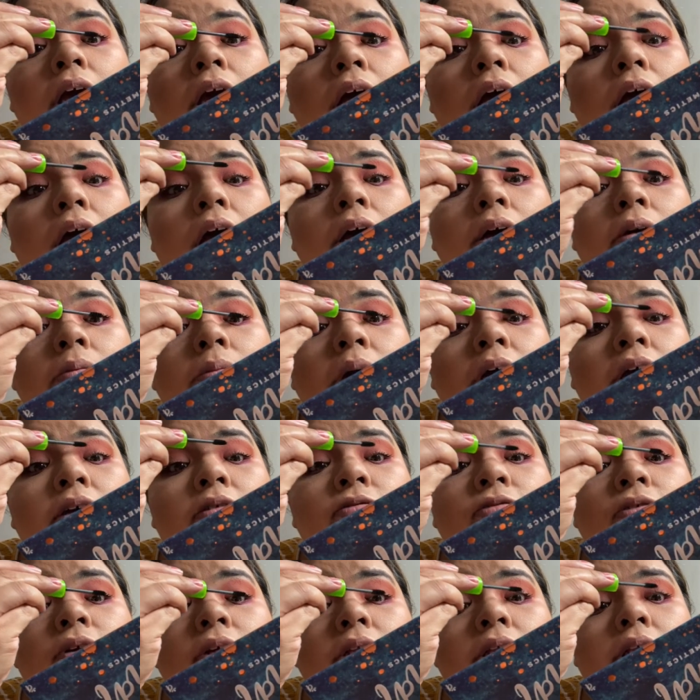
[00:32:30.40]
I
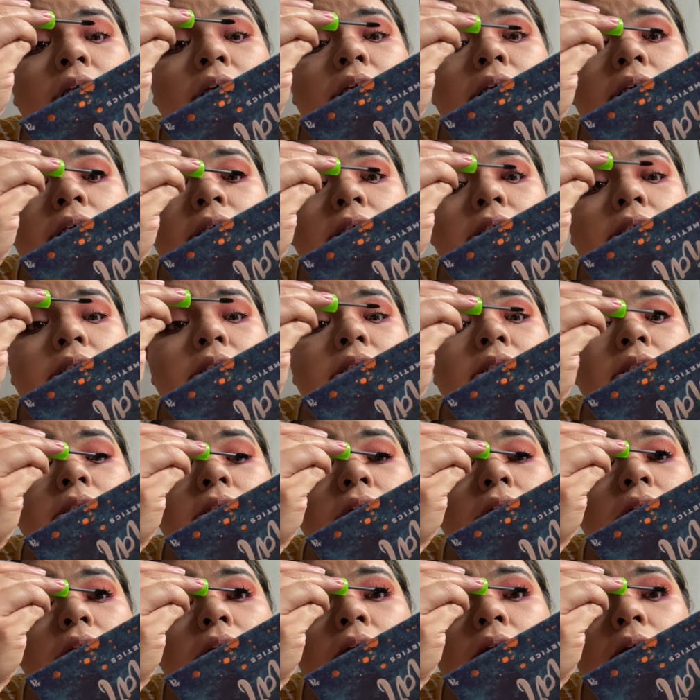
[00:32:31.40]
feel like
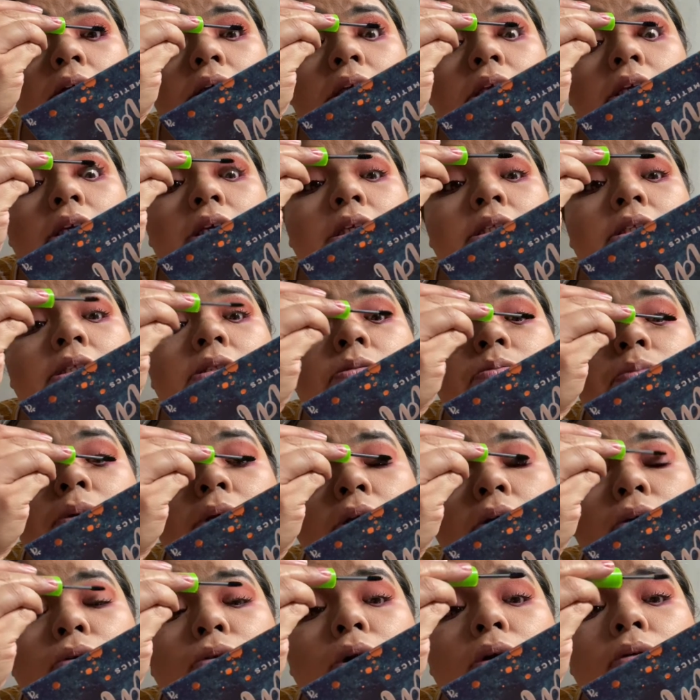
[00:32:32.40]
it's been
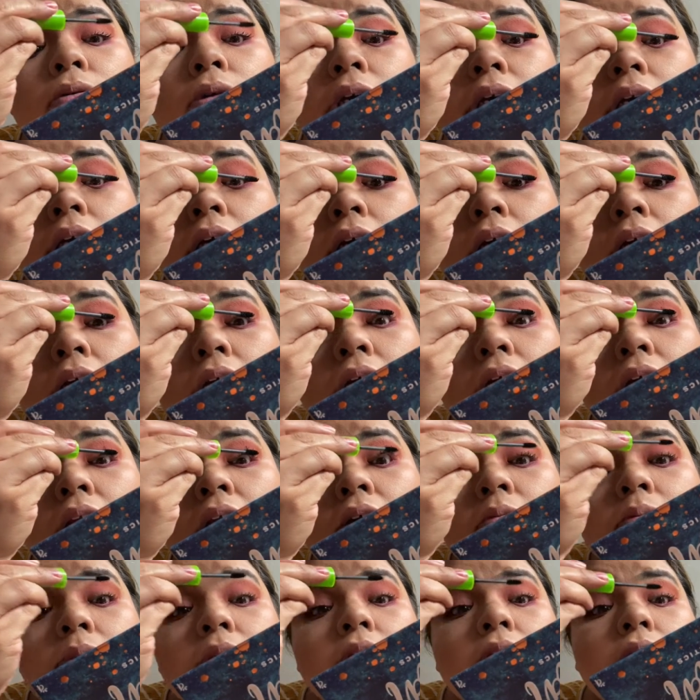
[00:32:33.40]
growing and I've
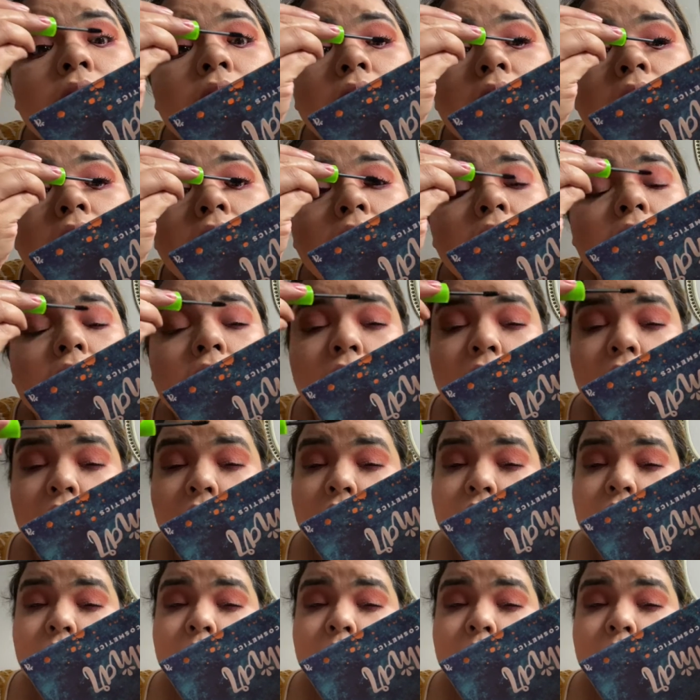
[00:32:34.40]
been learning,